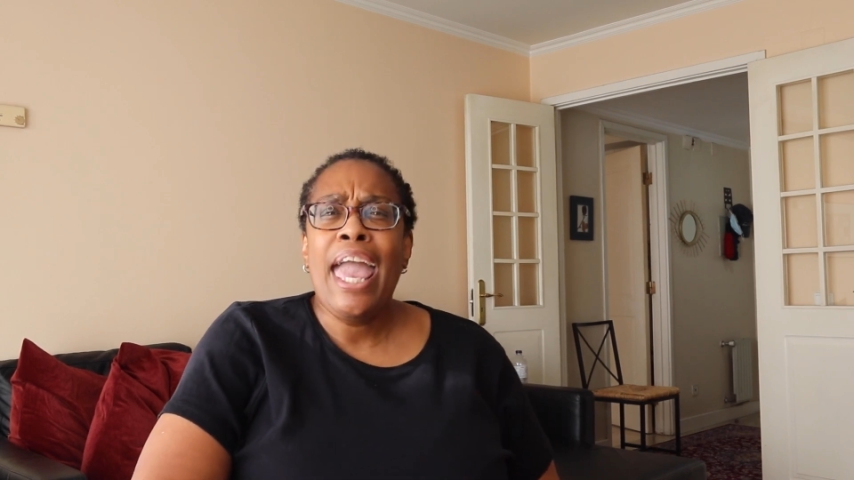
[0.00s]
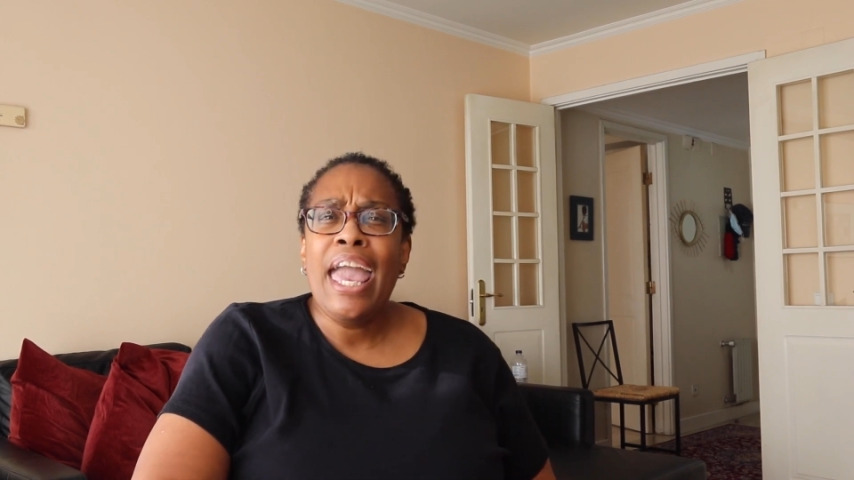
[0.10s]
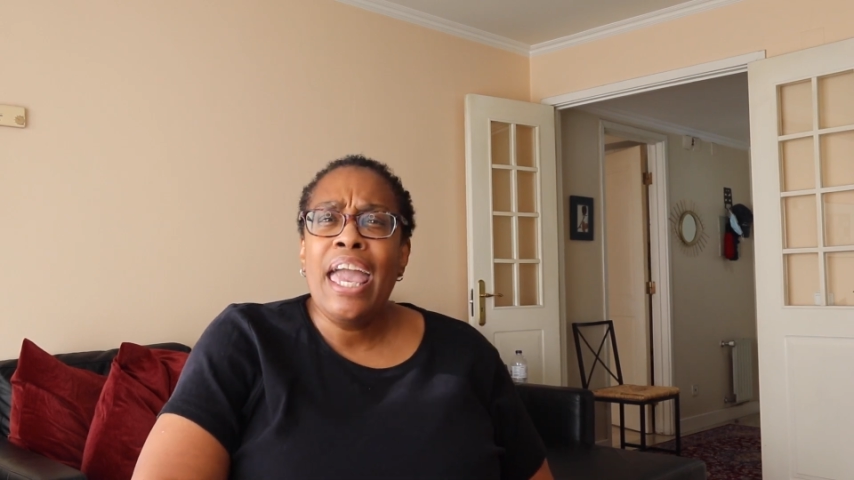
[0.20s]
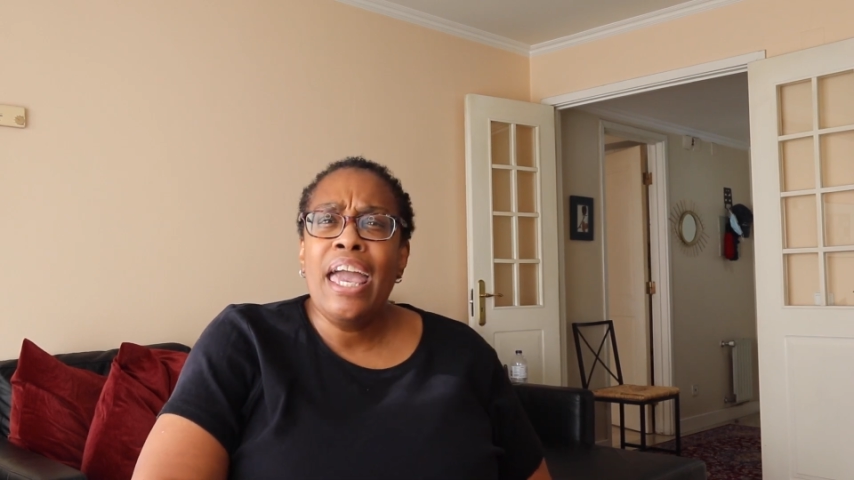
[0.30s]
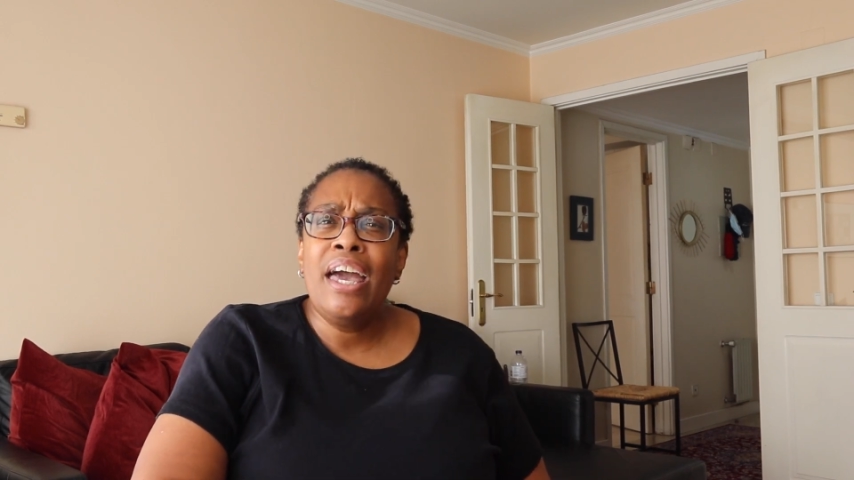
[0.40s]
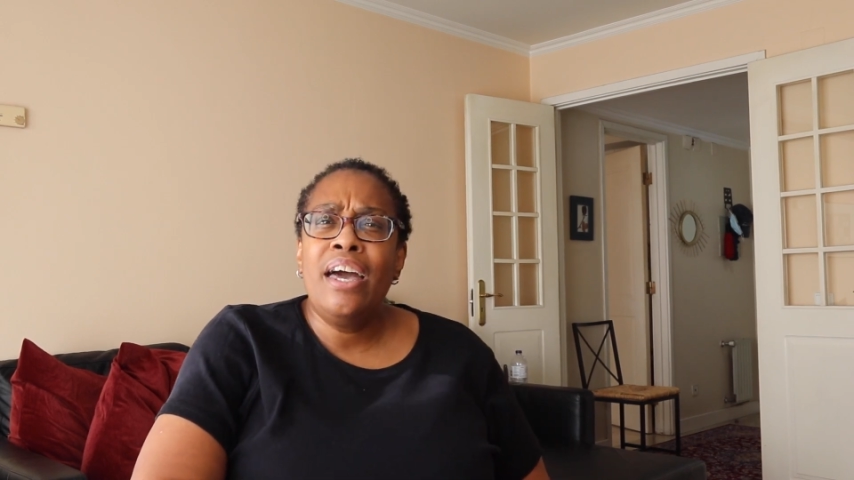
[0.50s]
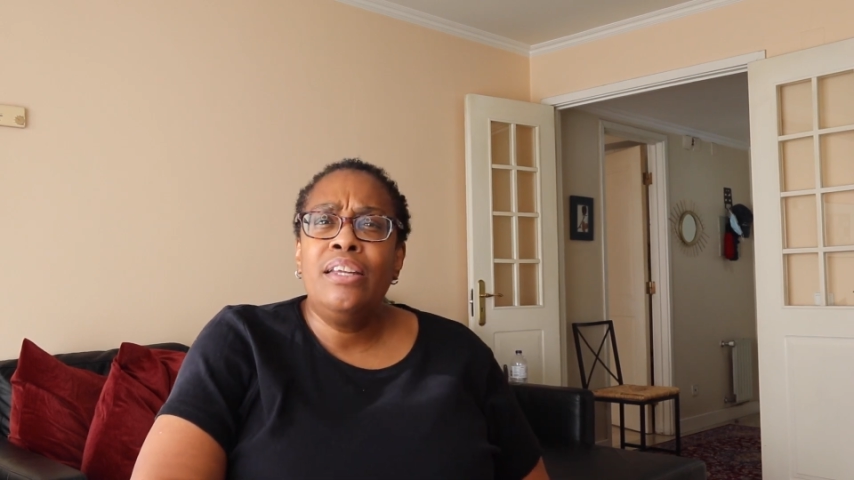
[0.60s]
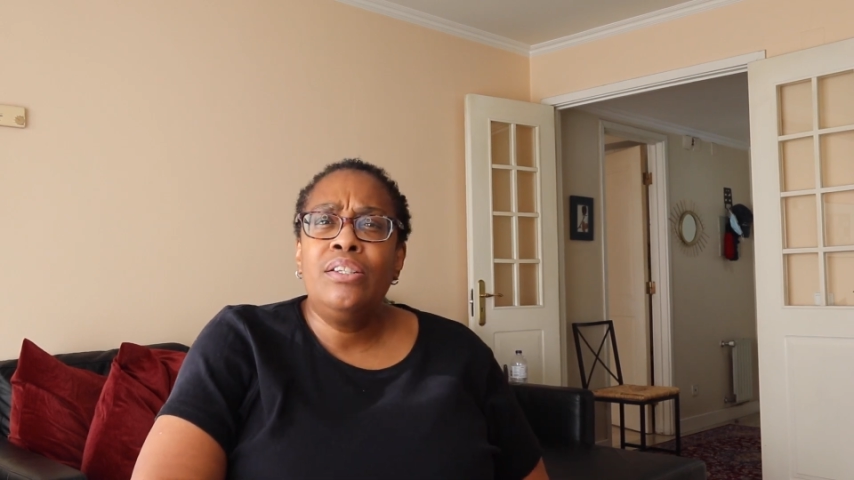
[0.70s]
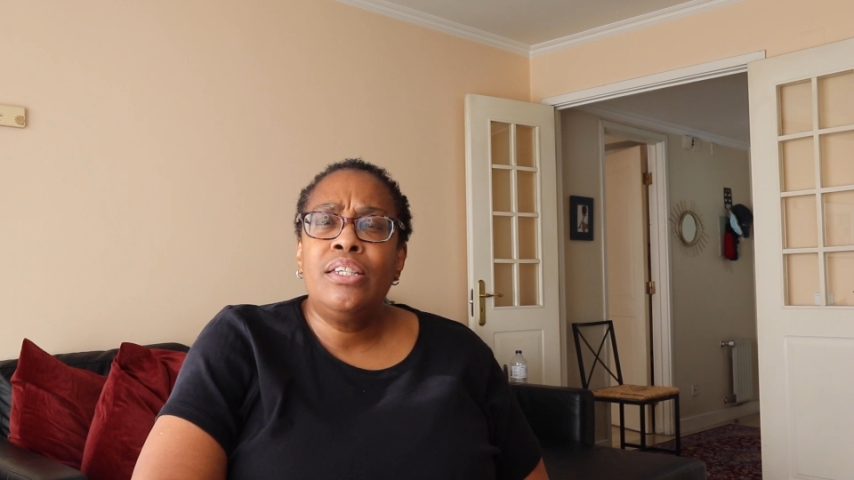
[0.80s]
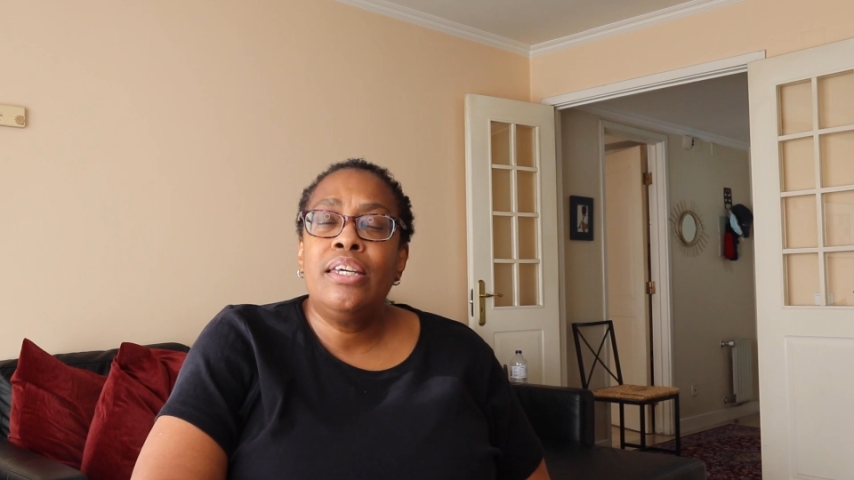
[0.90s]

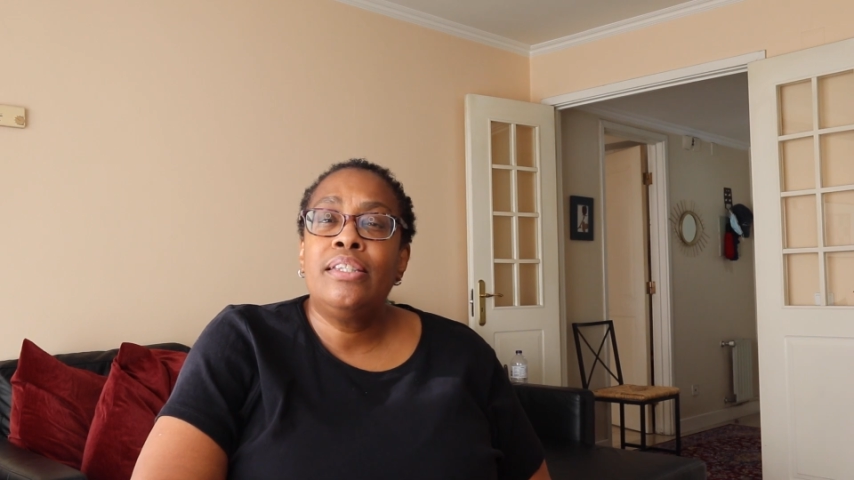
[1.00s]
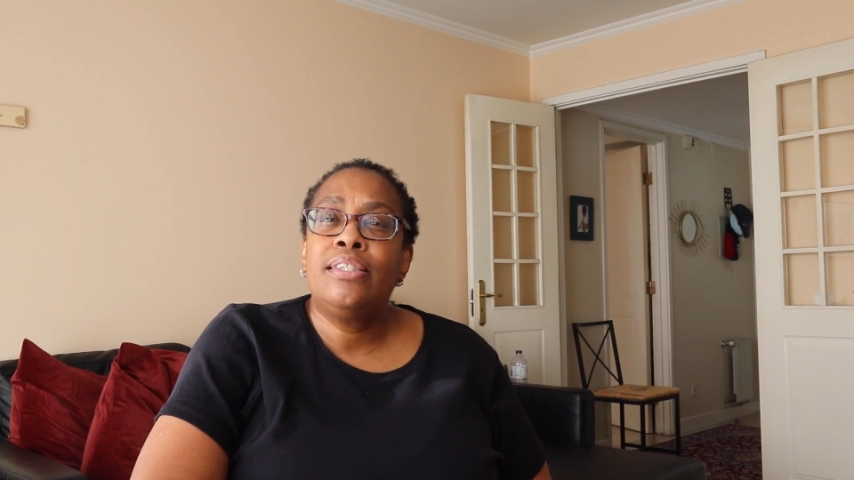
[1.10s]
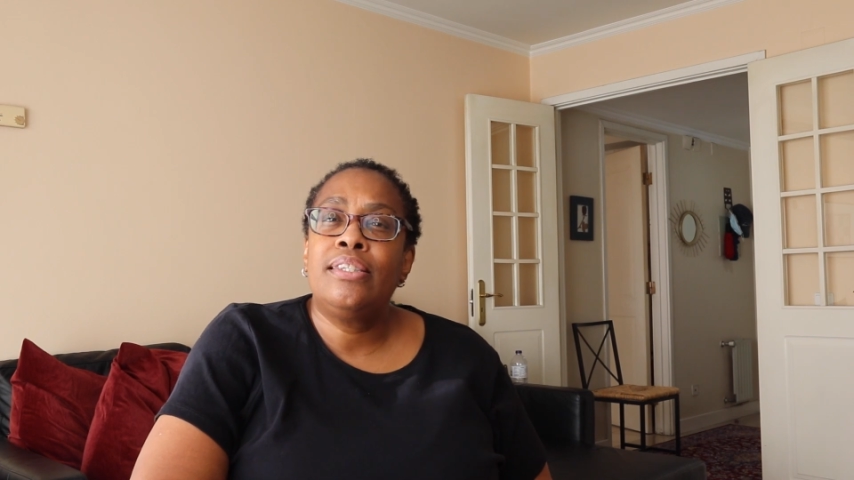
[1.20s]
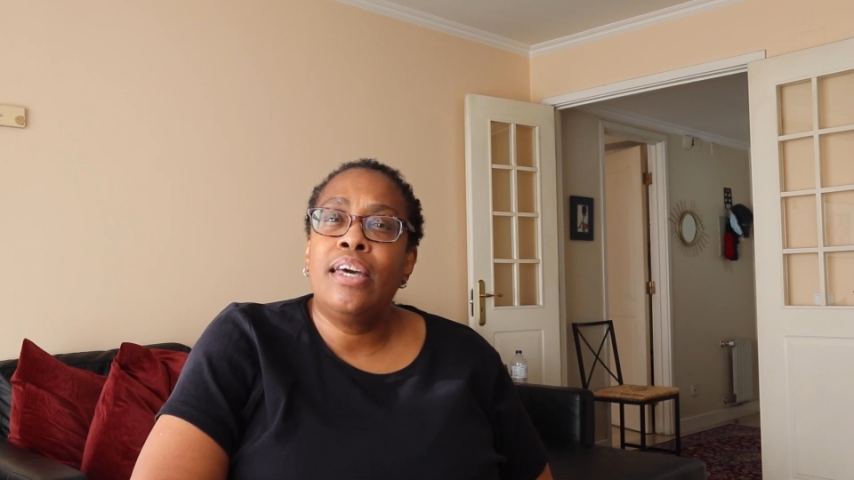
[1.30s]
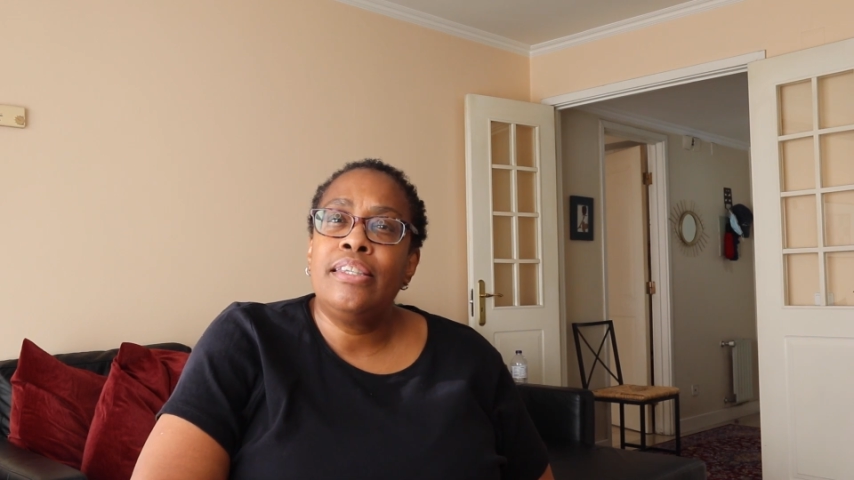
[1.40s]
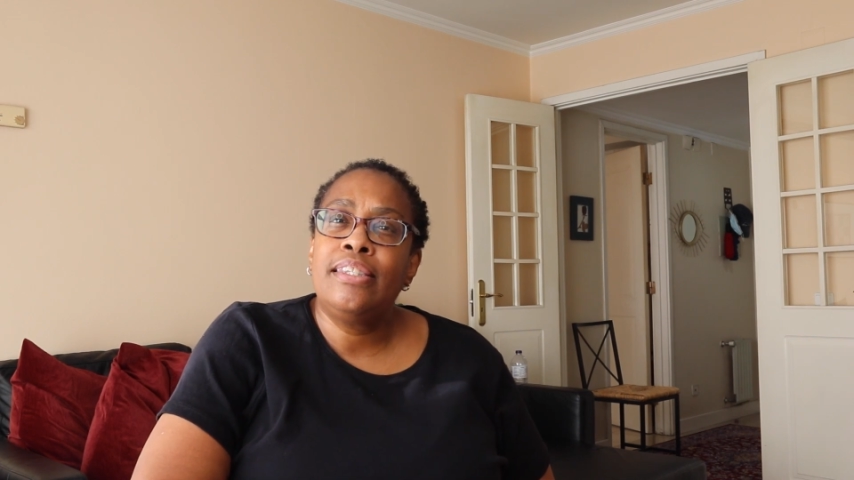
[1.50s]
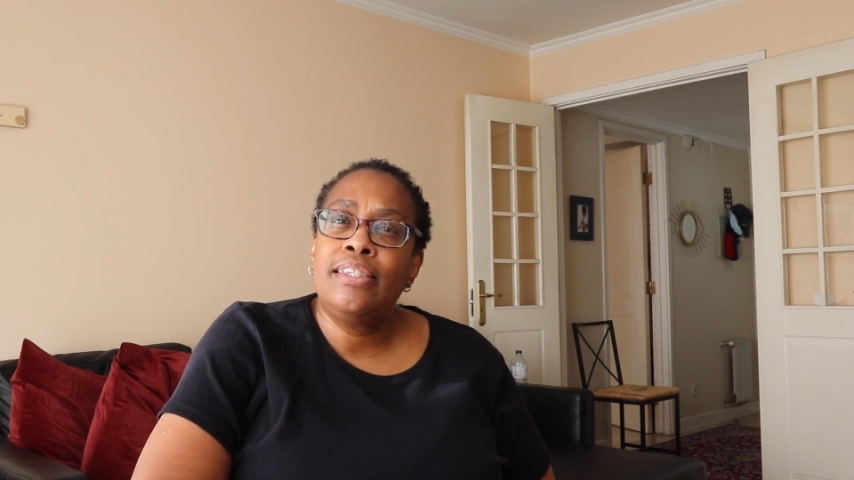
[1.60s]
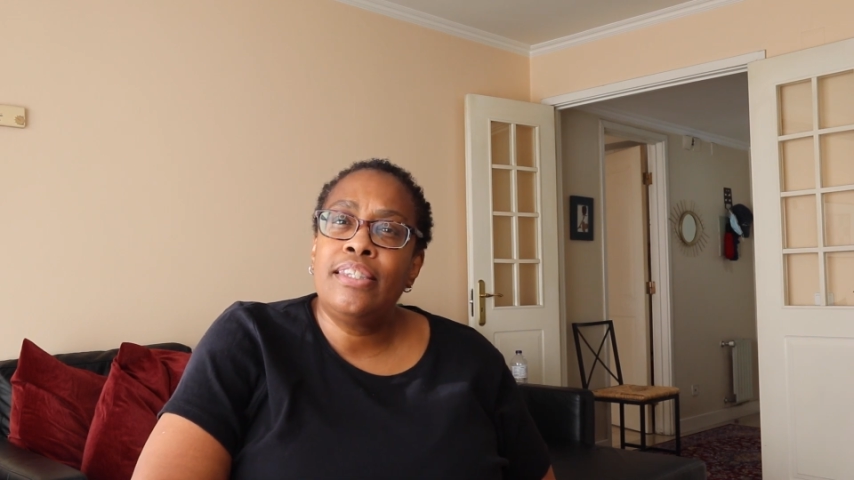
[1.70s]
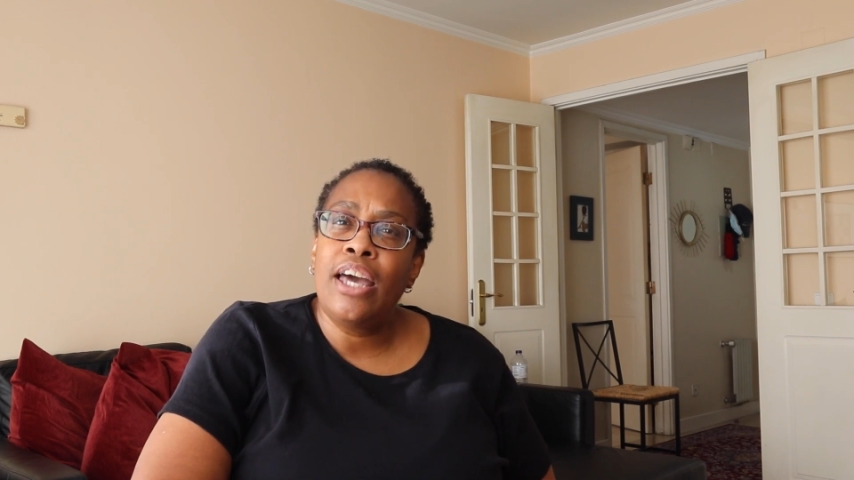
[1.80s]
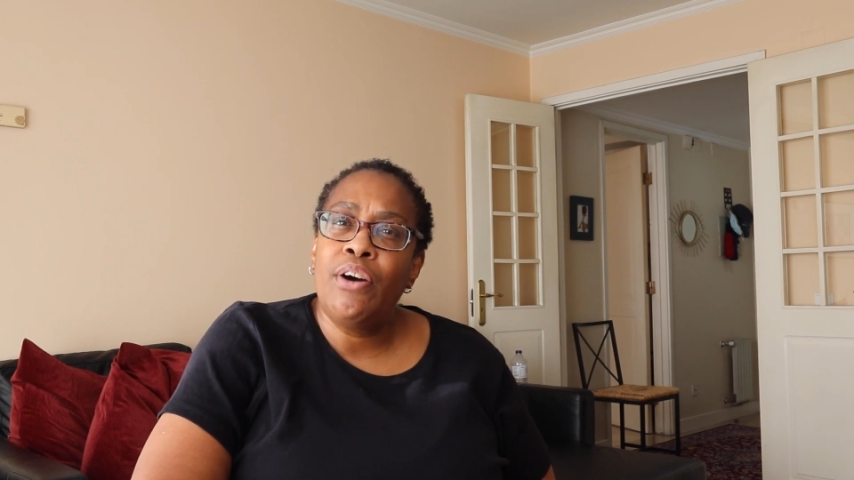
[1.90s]
And it's a
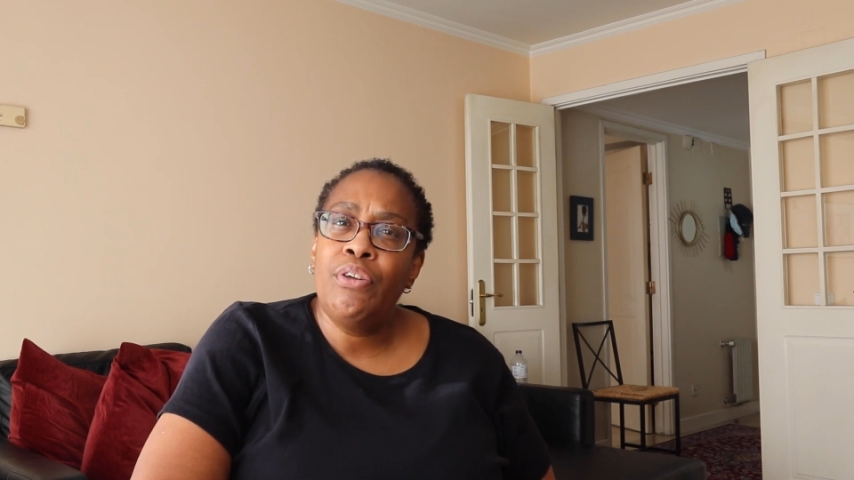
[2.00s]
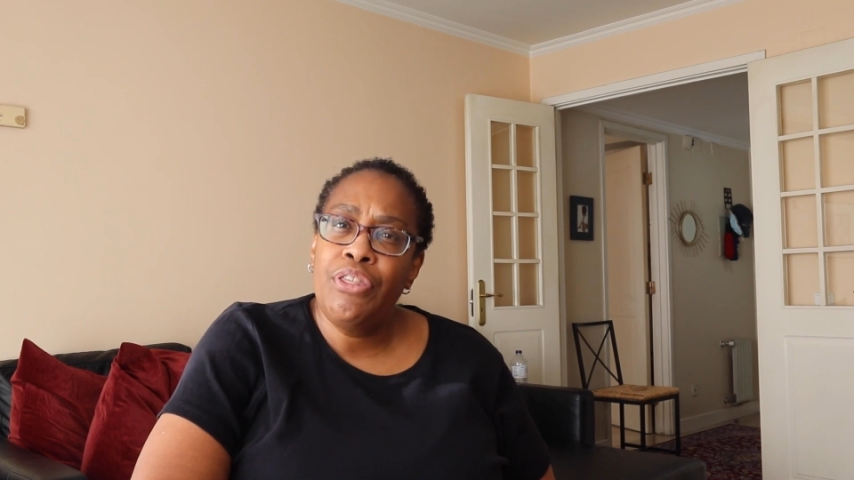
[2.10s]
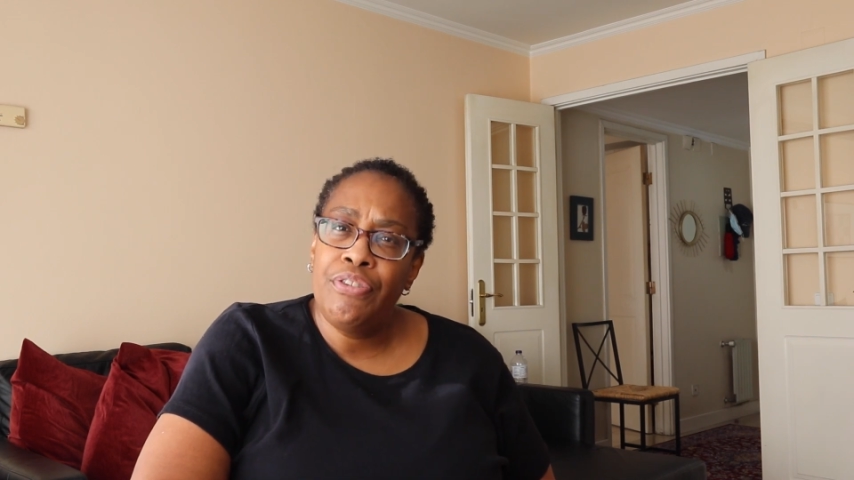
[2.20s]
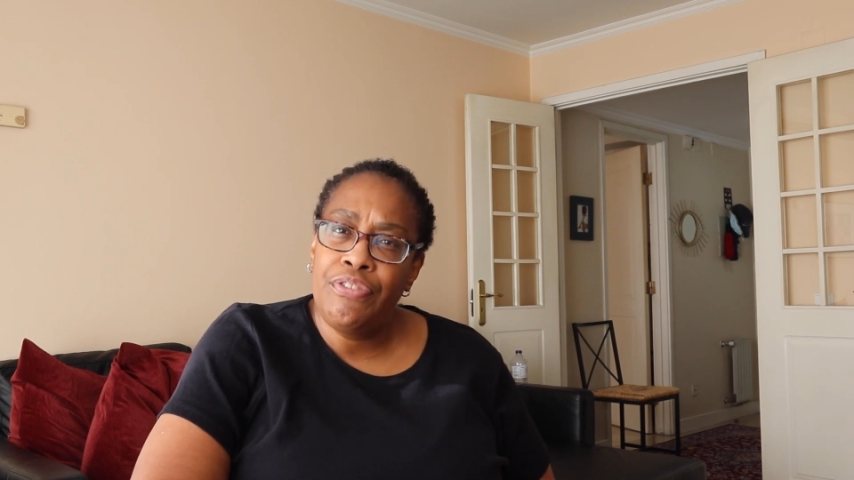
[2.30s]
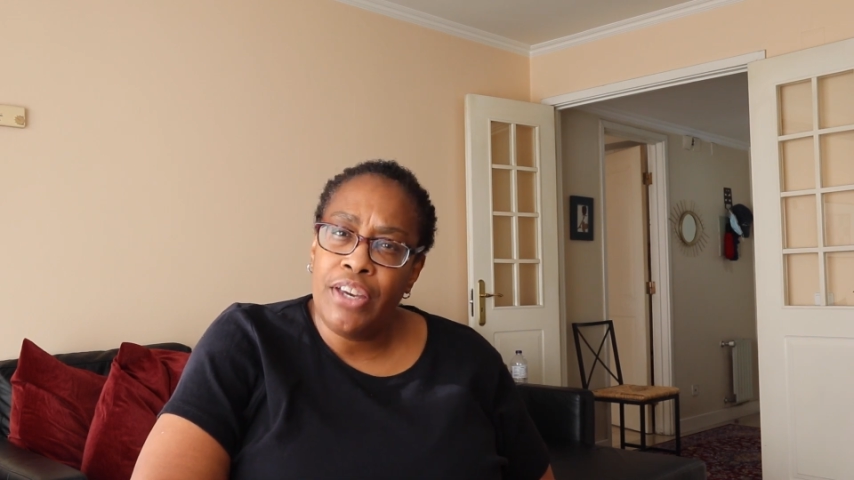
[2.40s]
south